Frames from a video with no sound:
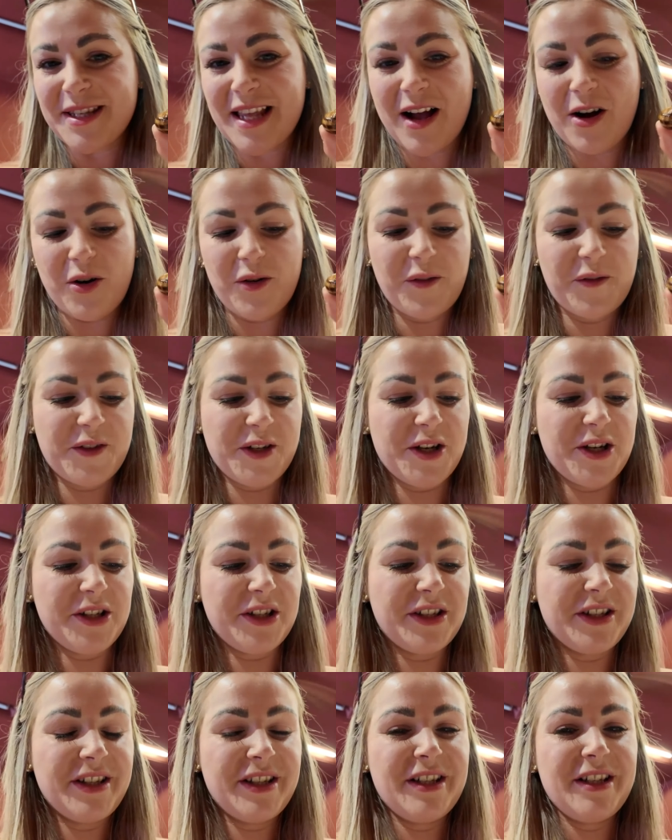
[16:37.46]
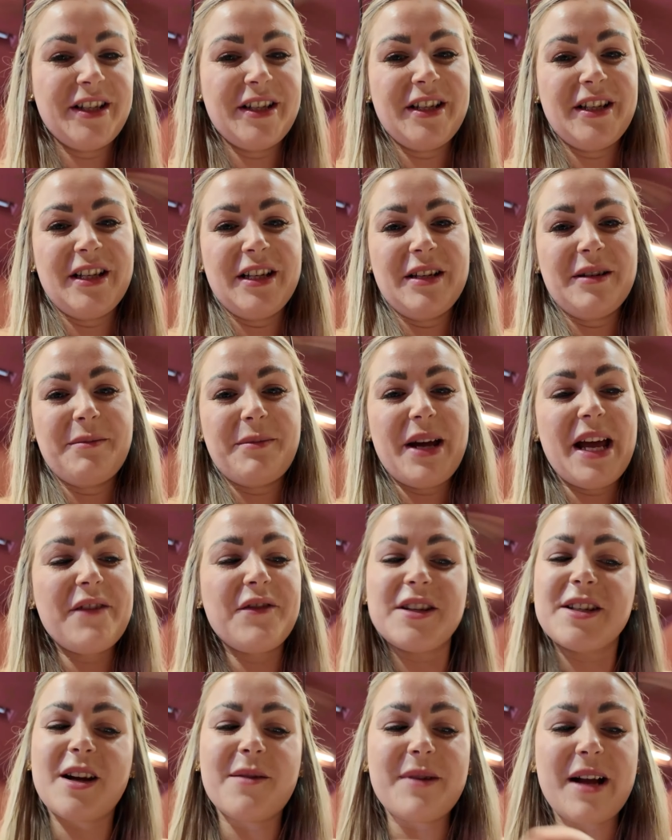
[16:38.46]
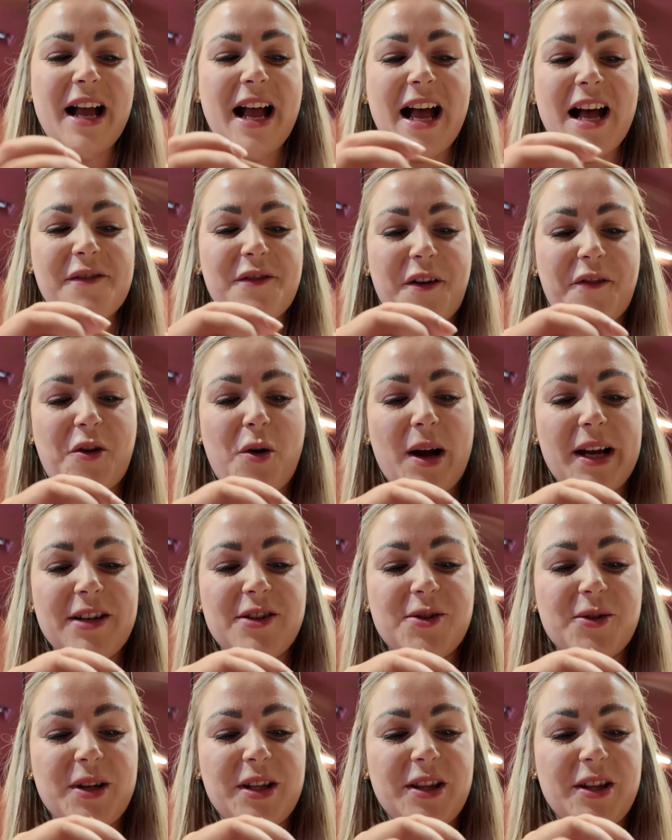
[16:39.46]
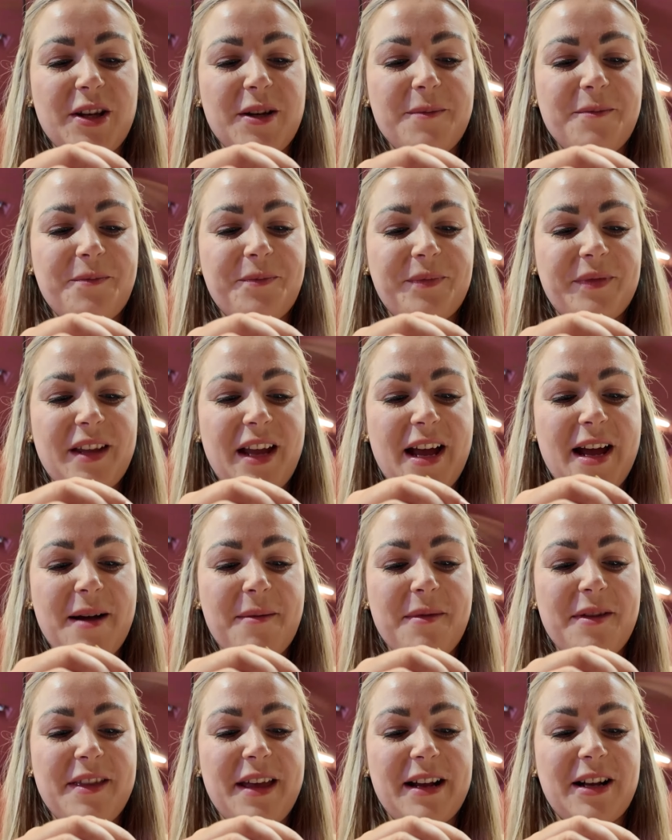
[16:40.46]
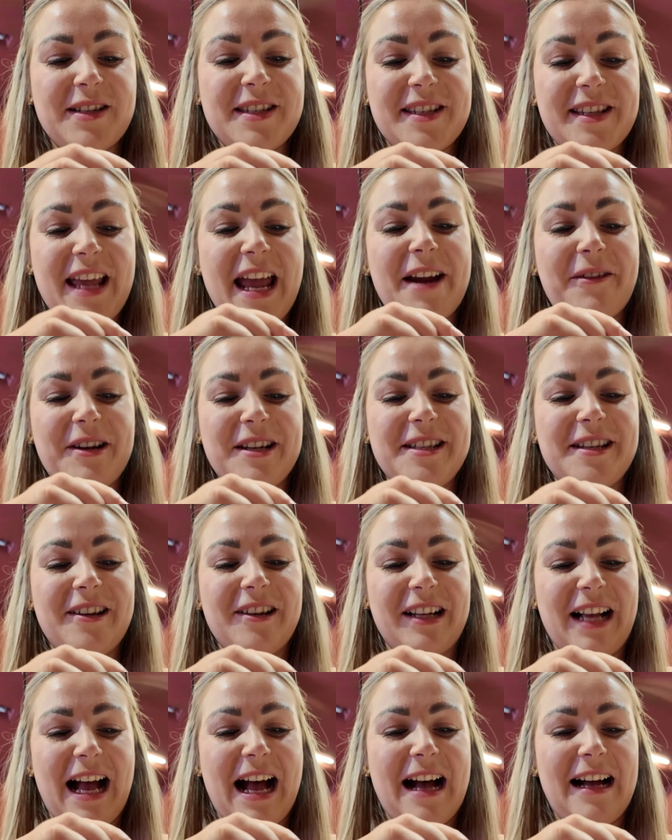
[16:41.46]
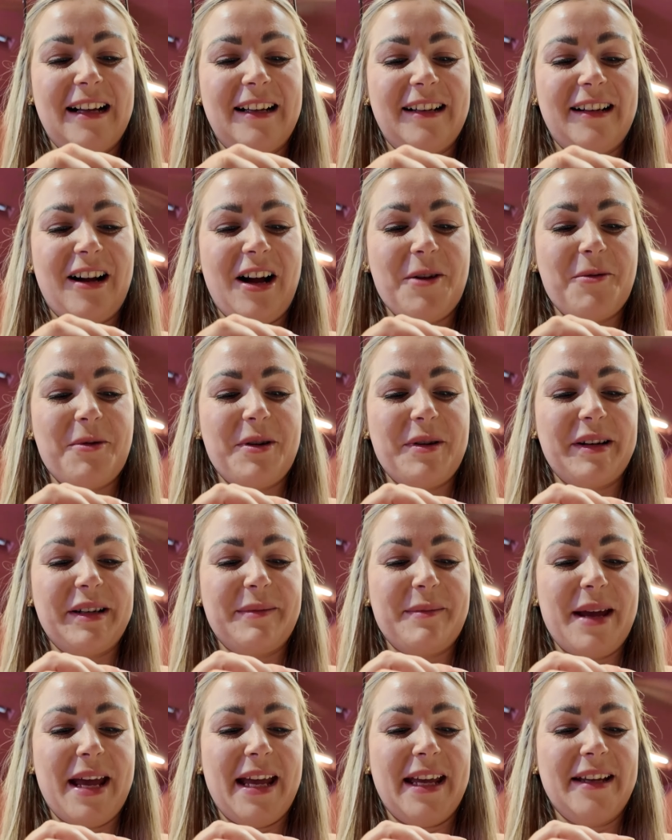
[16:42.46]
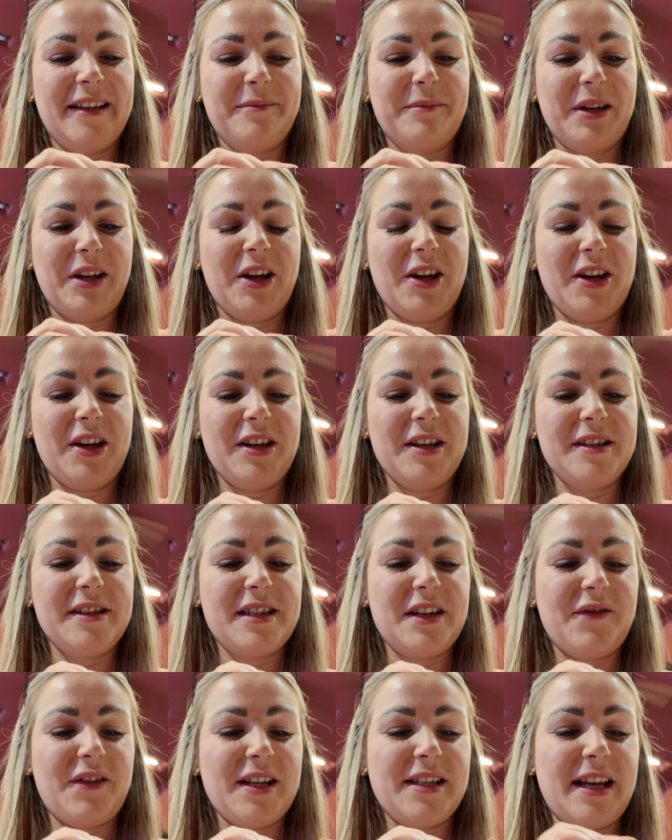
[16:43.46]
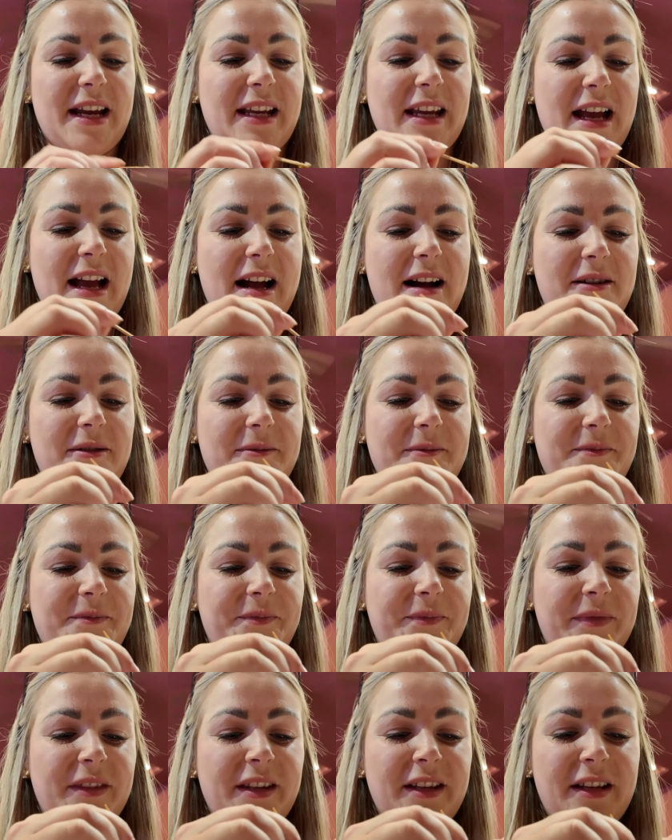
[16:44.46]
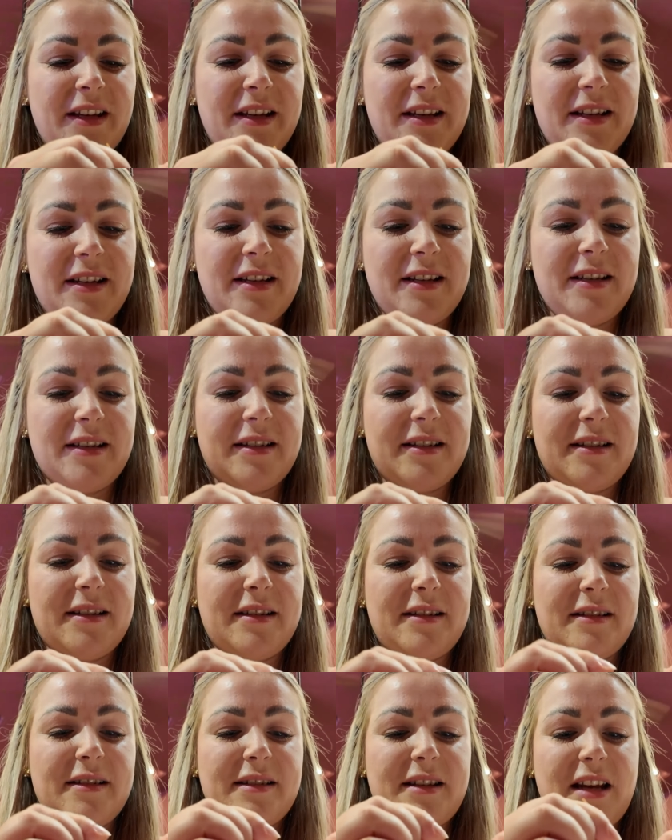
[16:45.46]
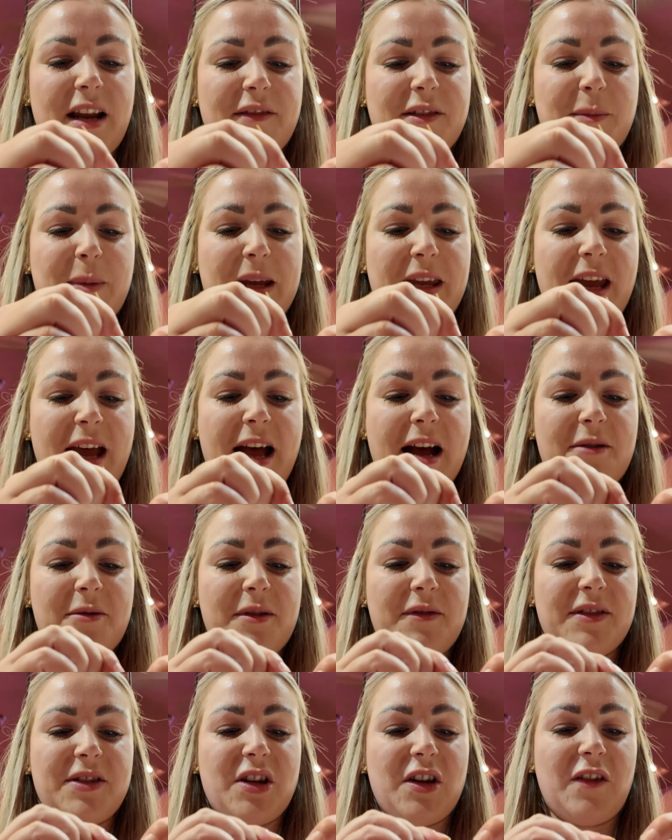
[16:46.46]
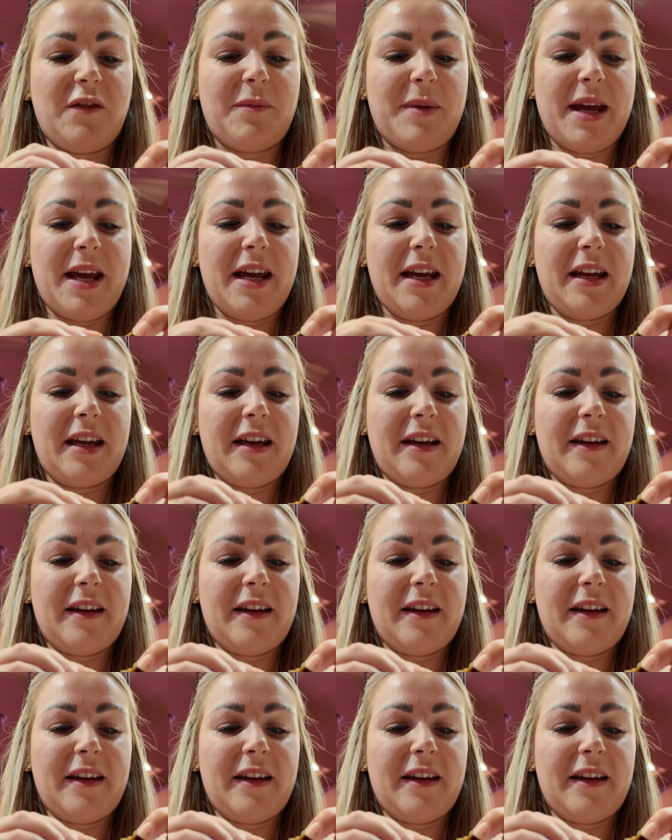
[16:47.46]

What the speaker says: that often, but every time I have, I've quite enjoyed them. They're scary to look at, I will admit, because if I take it out, so you have to take it out with a toothpick.